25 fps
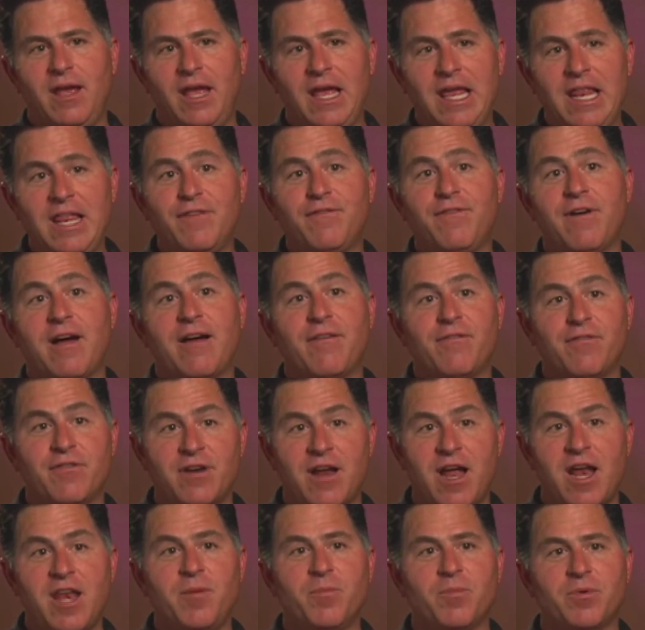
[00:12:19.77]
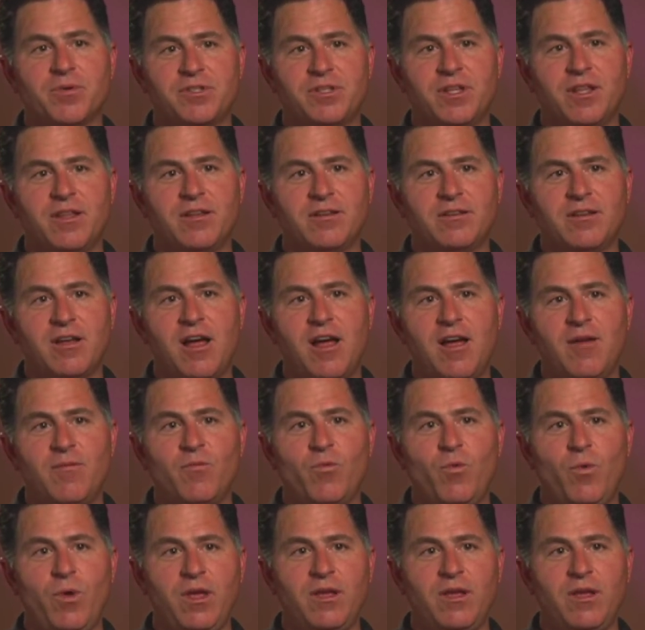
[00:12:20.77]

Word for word: 85 or 90 percent of the time